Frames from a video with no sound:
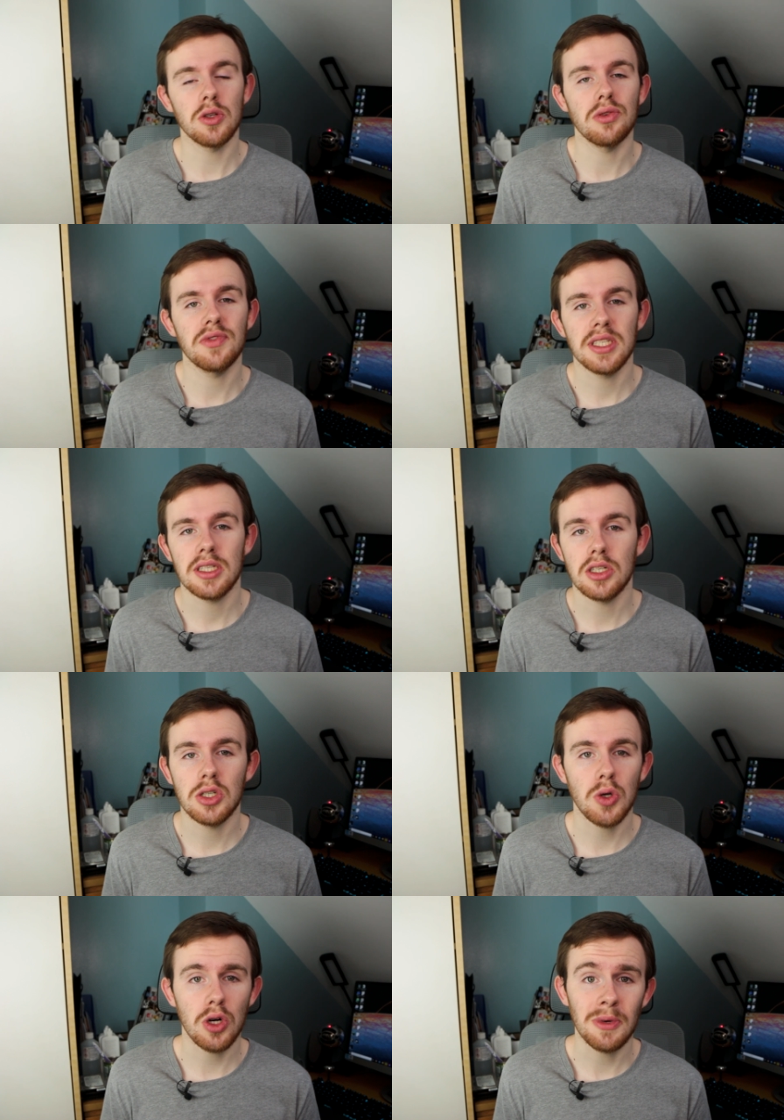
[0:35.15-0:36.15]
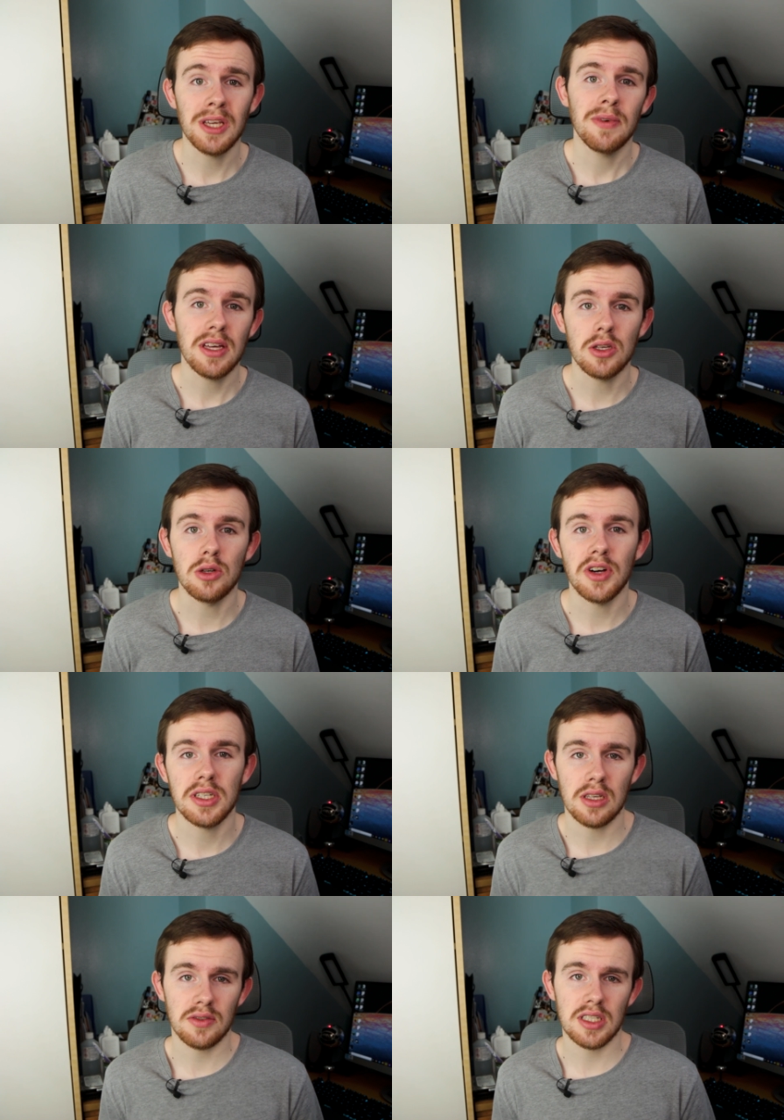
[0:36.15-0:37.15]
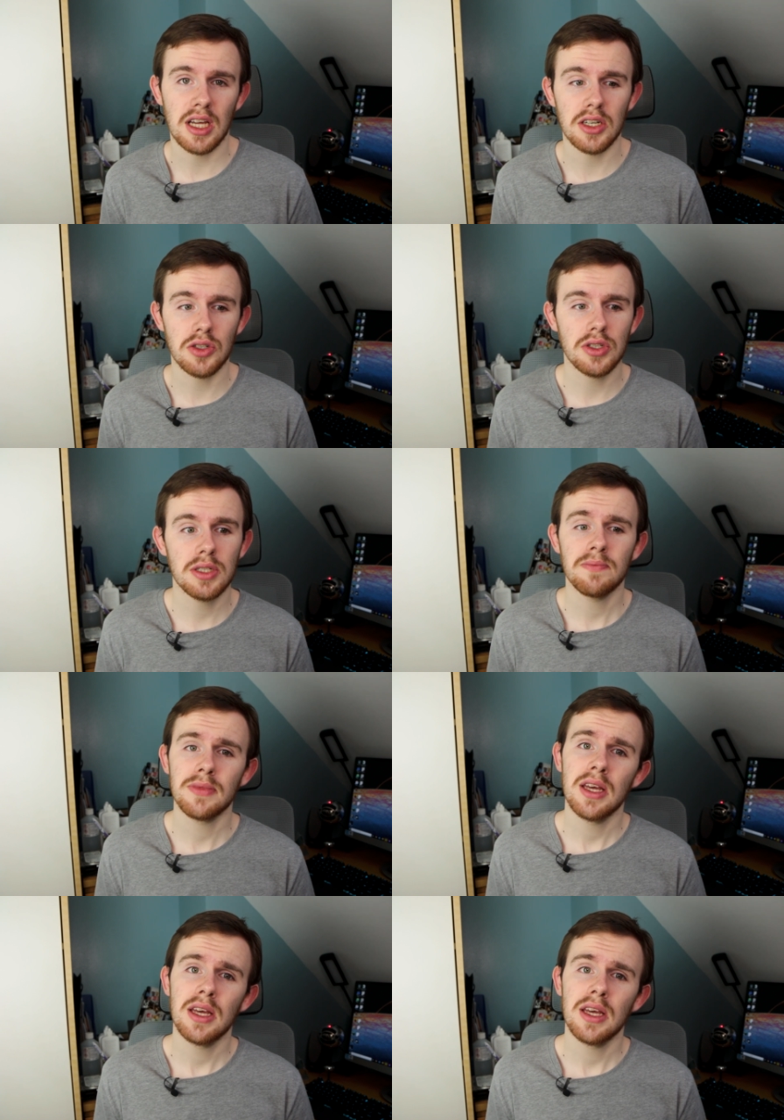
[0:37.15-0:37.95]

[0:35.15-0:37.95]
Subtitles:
School of Physics and Astronomy at the University of St Andrews,